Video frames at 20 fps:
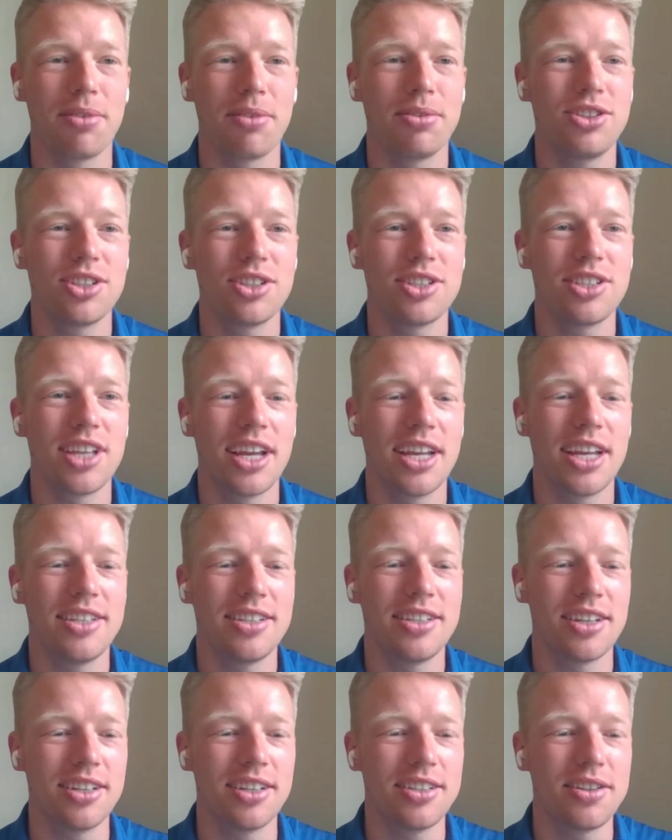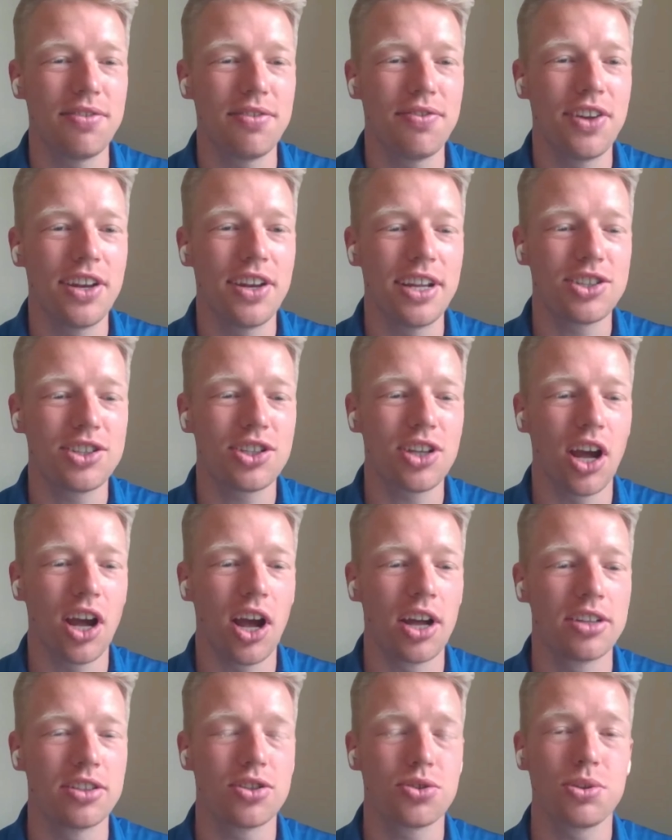I would just say to finish
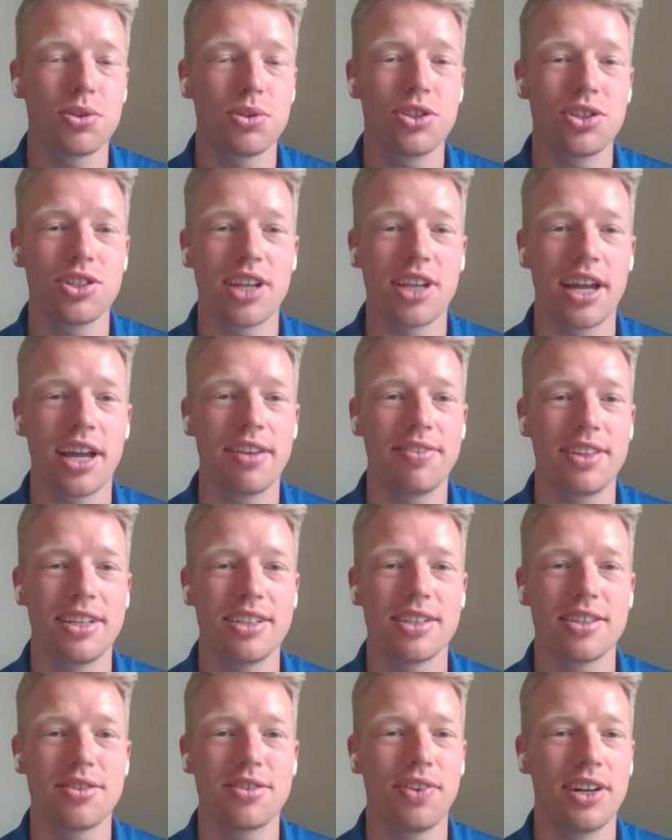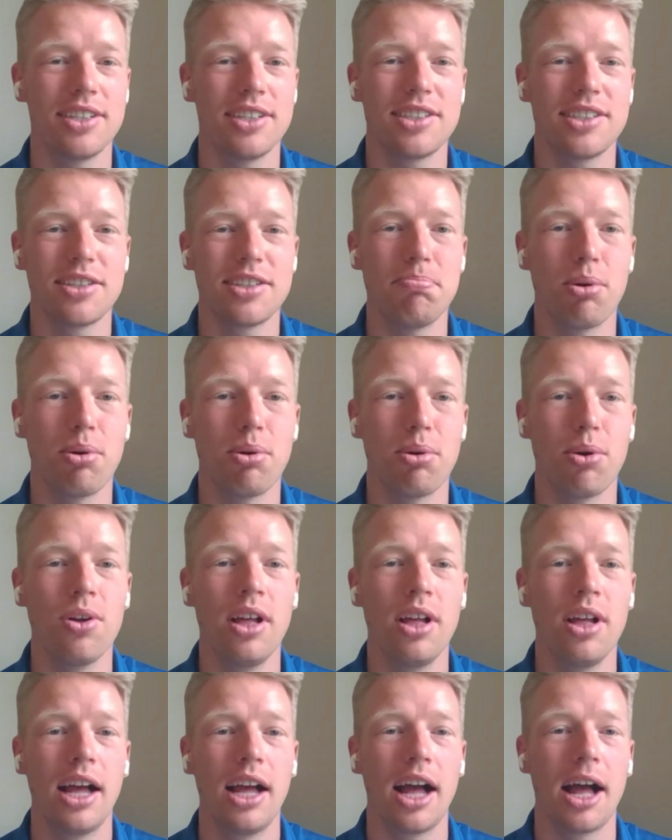on Swish's side of things, it's very simple.
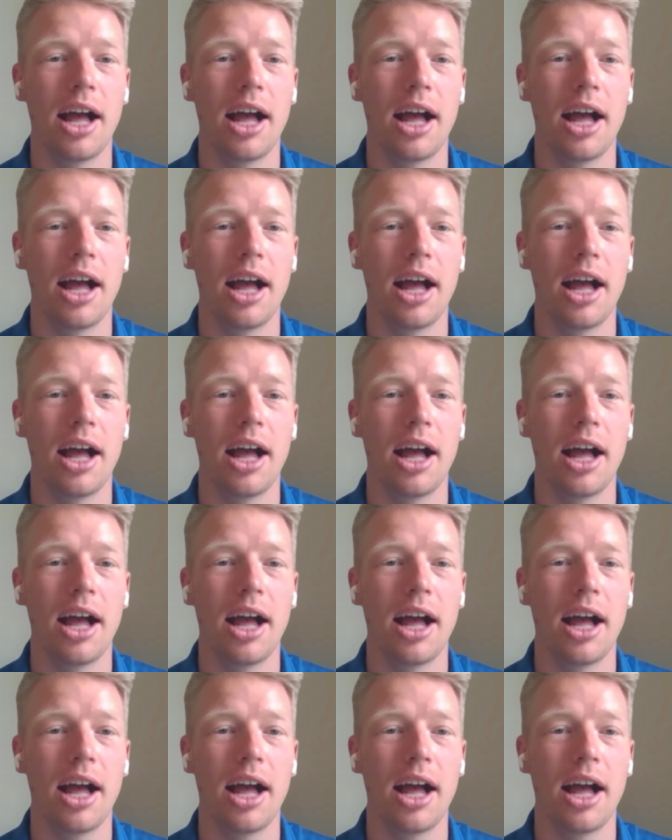